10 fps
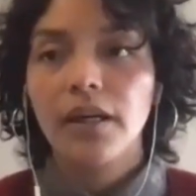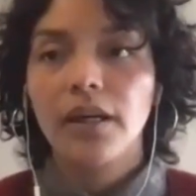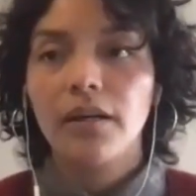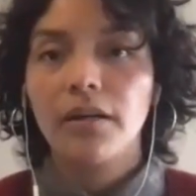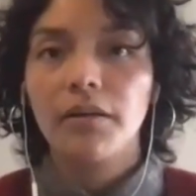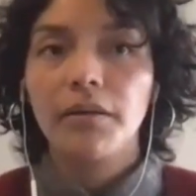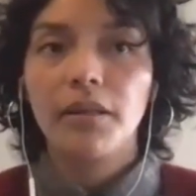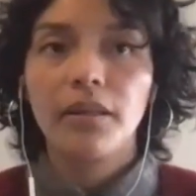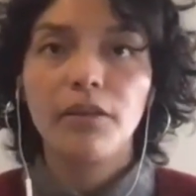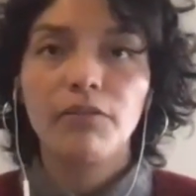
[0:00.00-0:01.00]
Uh,
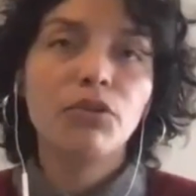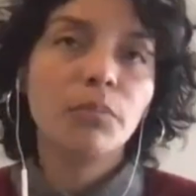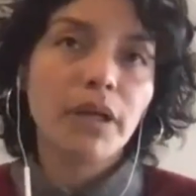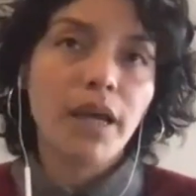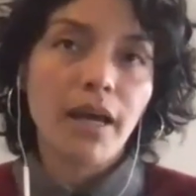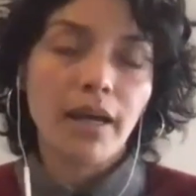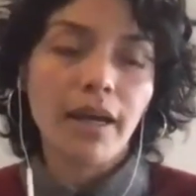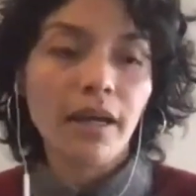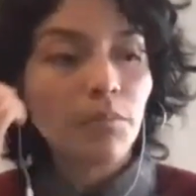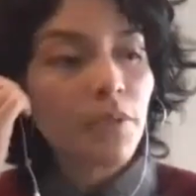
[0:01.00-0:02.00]
the form
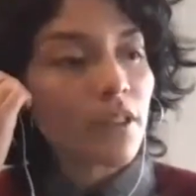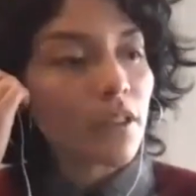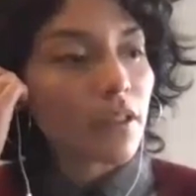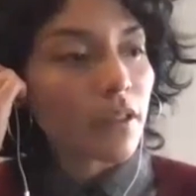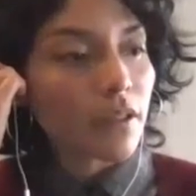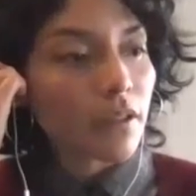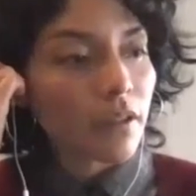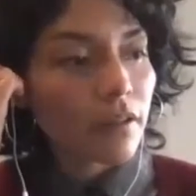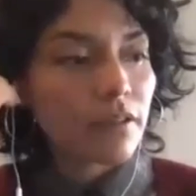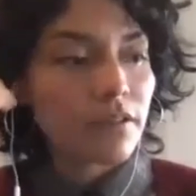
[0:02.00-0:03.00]
can be
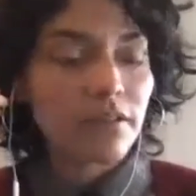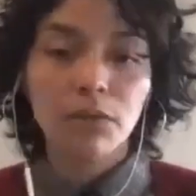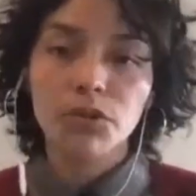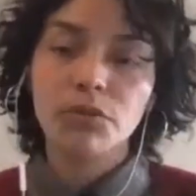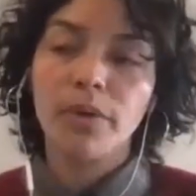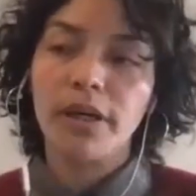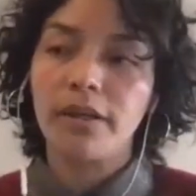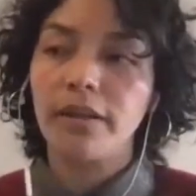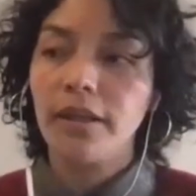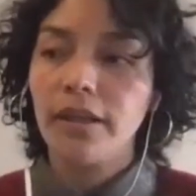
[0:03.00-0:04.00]
uh, distinguished by